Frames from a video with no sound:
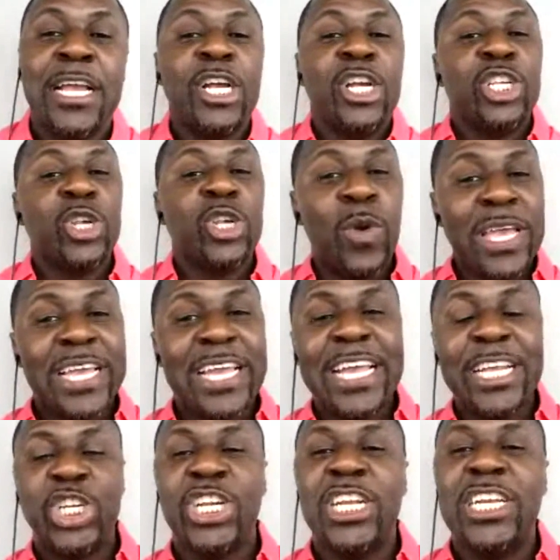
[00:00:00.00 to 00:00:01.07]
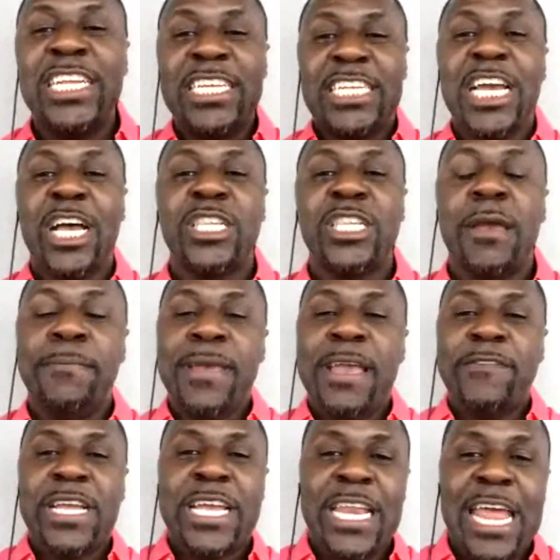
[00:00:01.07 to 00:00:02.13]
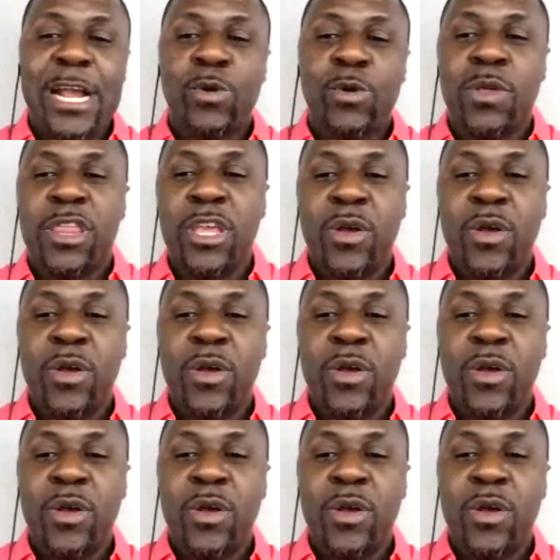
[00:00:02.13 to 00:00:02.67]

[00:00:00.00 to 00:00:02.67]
so we can get you the details and be able to connect with you.